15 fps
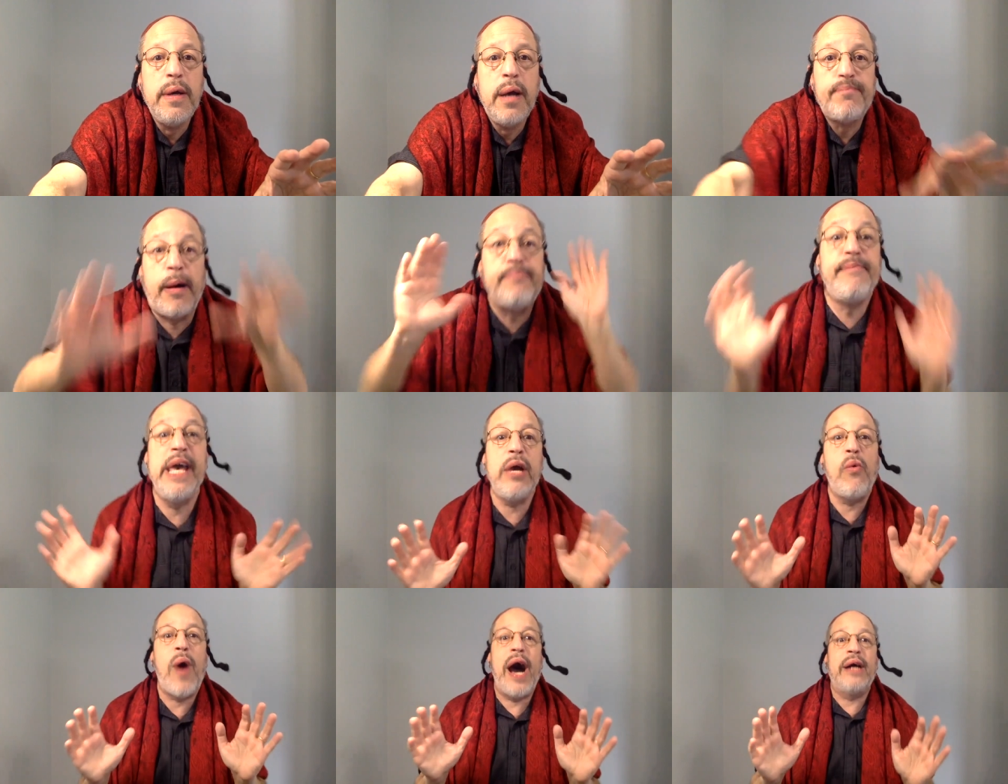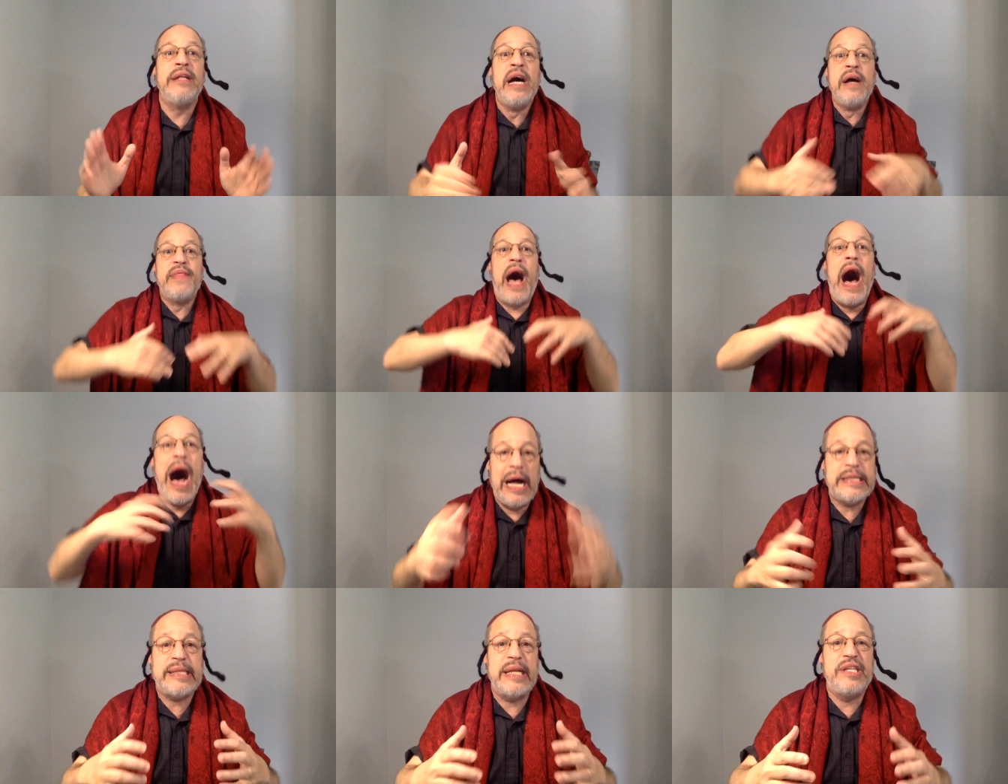But meanwhile, the
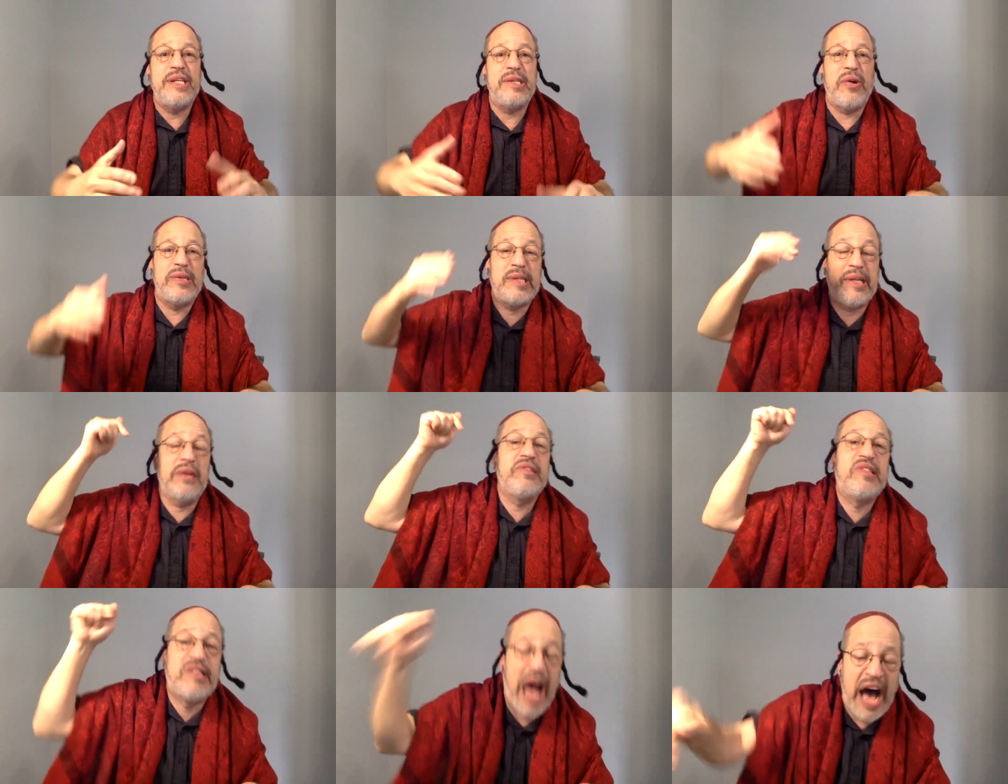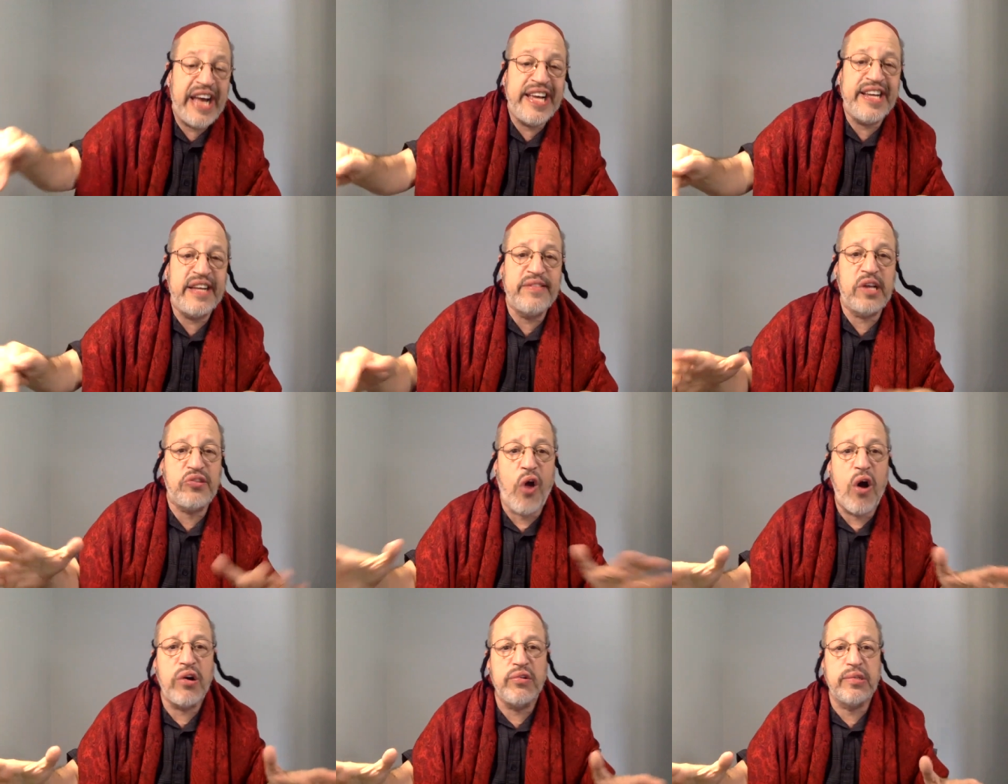hostages are still dying in the
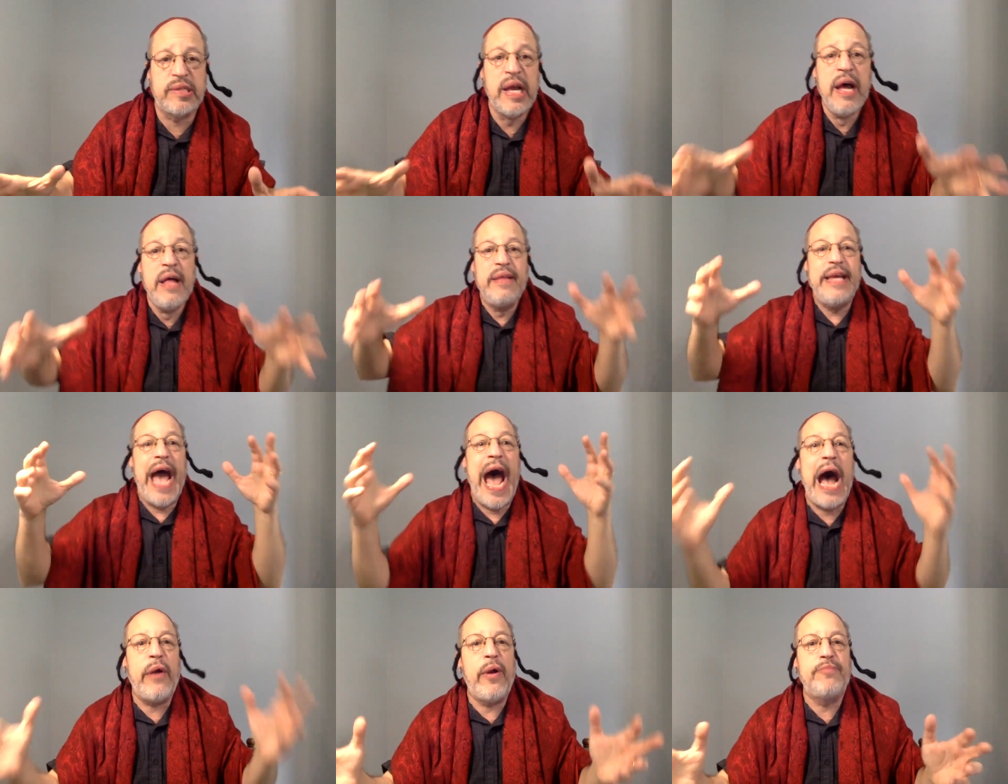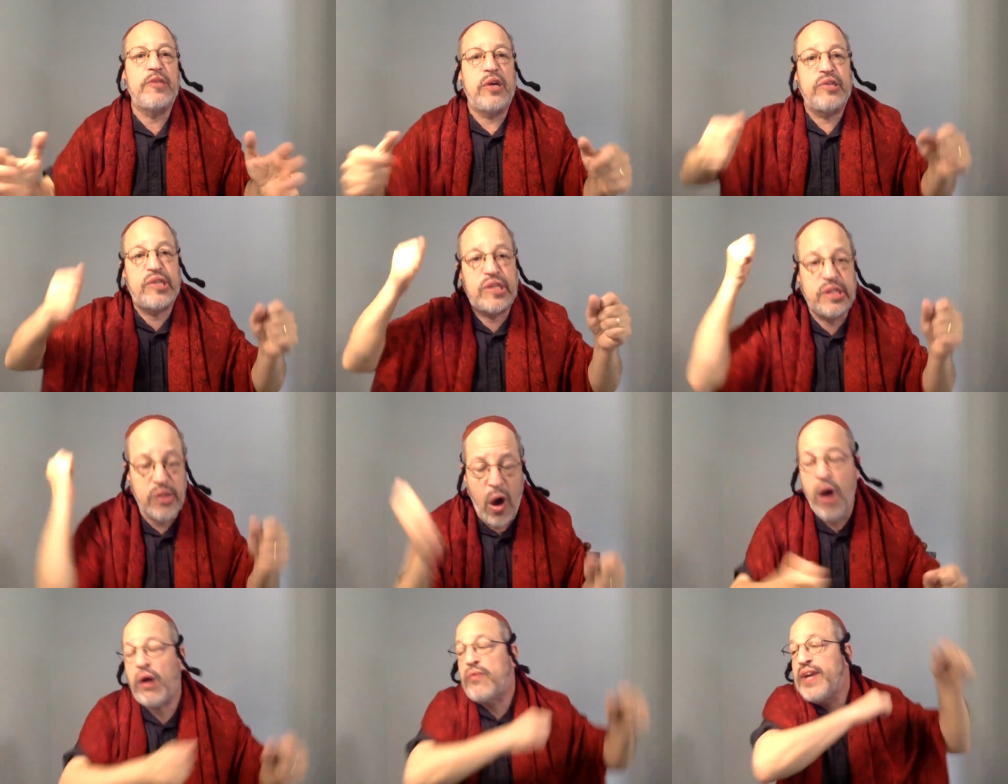tunnels. The Arabs are
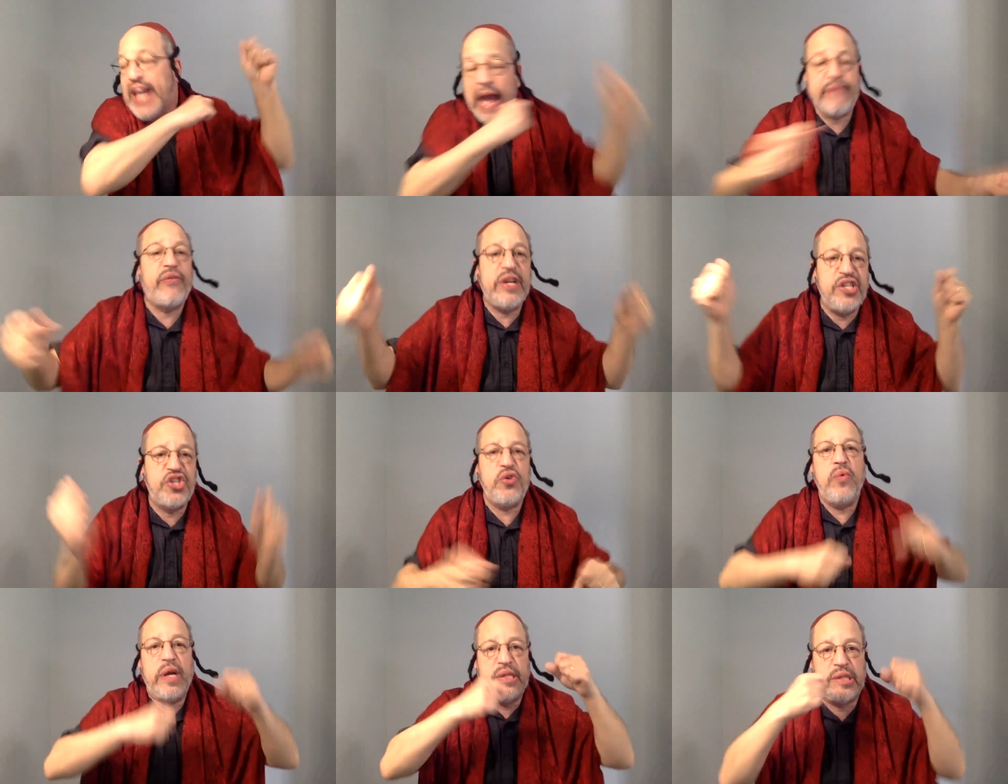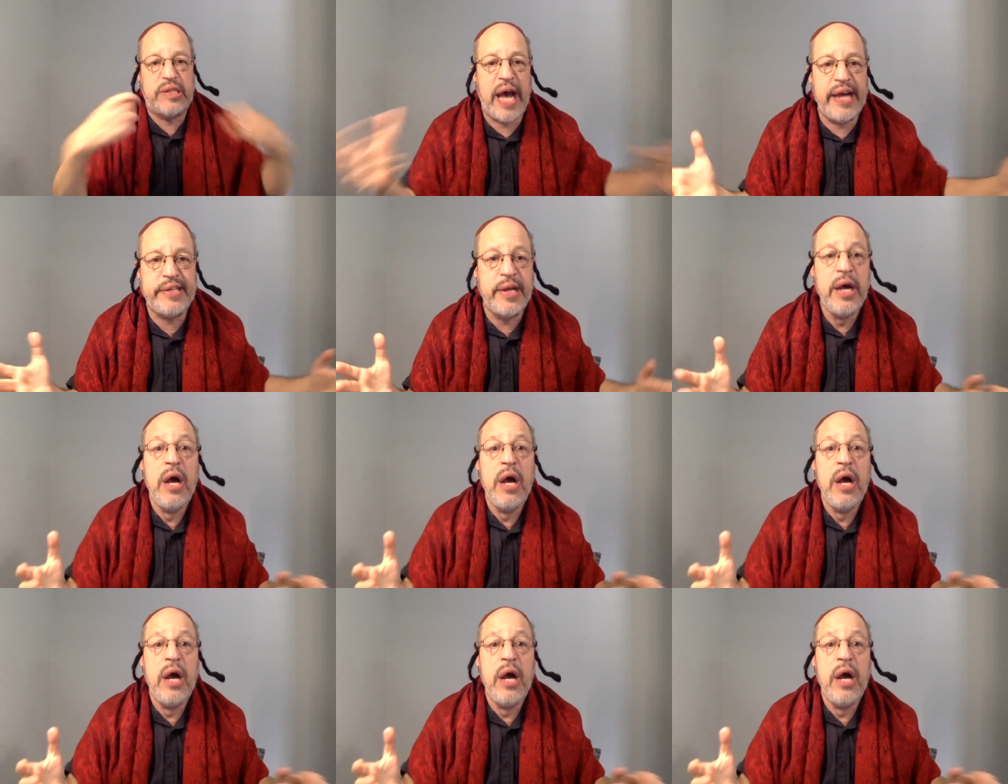slaughtering every Jew in sight.